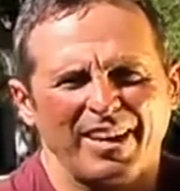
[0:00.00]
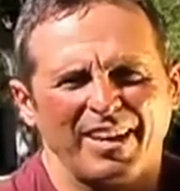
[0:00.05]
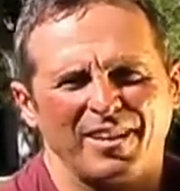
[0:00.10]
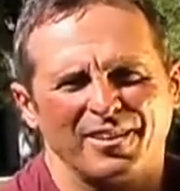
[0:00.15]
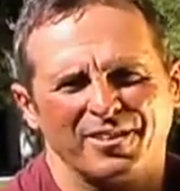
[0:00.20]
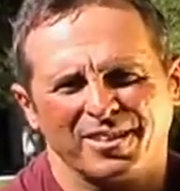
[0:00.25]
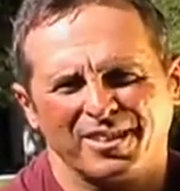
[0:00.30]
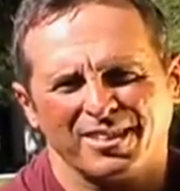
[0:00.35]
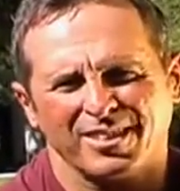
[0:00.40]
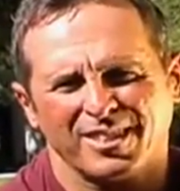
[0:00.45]

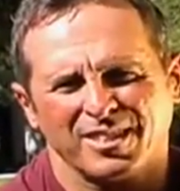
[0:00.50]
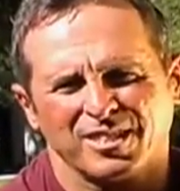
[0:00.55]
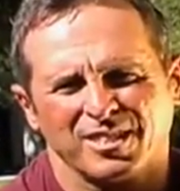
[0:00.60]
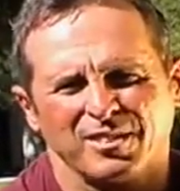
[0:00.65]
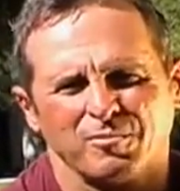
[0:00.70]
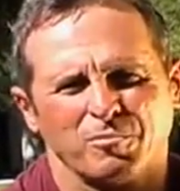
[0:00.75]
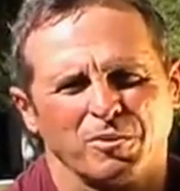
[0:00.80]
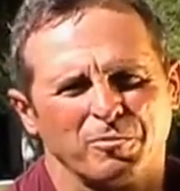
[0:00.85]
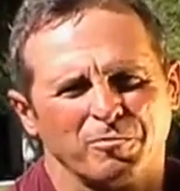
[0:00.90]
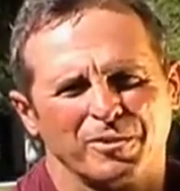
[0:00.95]
health
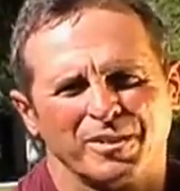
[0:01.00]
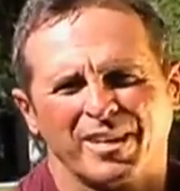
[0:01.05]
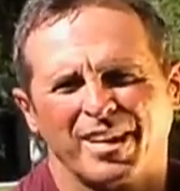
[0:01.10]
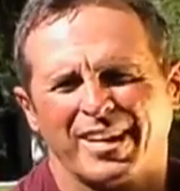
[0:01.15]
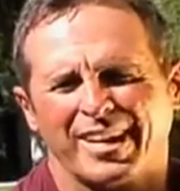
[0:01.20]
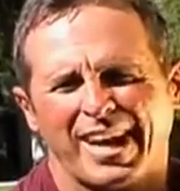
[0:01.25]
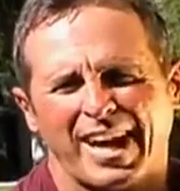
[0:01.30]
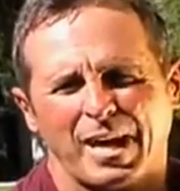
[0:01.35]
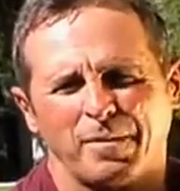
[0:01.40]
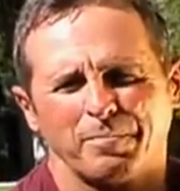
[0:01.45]
condition where we're
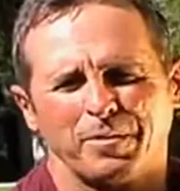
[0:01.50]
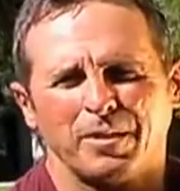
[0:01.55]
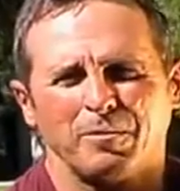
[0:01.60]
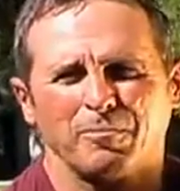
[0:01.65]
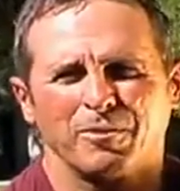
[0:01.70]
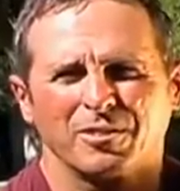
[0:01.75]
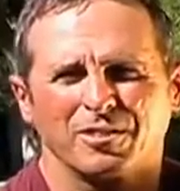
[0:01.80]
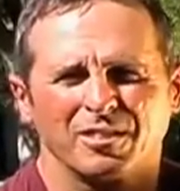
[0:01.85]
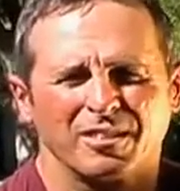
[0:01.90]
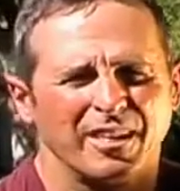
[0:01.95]
not happy,
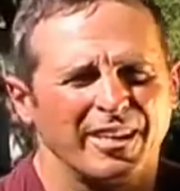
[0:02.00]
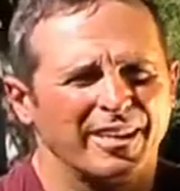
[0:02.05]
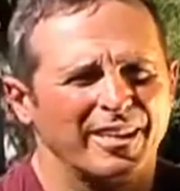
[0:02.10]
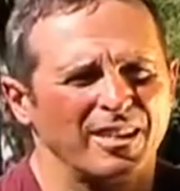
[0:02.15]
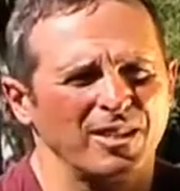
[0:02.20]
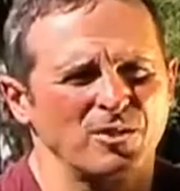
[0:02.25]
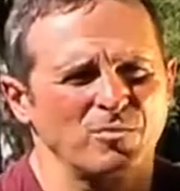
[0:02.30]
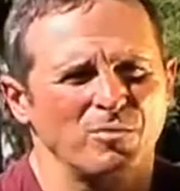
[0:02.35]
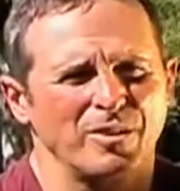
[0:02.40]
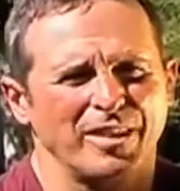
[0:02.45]
we're
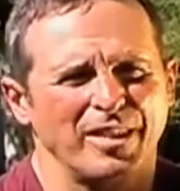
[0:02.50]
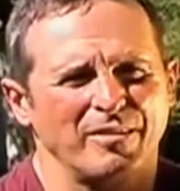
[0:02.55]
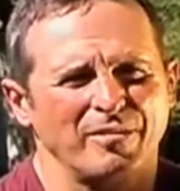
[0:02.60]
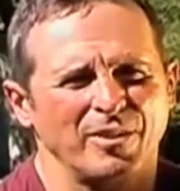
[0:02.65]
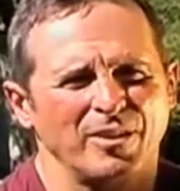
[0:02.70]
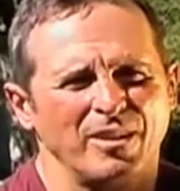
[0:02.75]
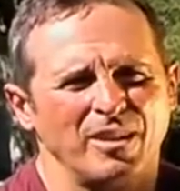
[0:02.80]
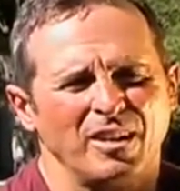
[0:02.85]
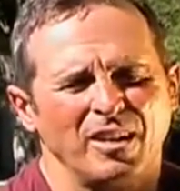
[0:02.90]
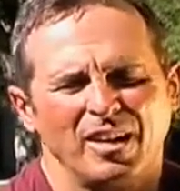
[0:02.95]
sluggish,
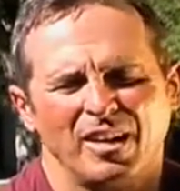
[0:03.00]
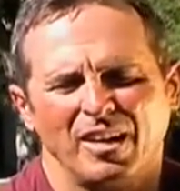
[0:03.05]
whatever,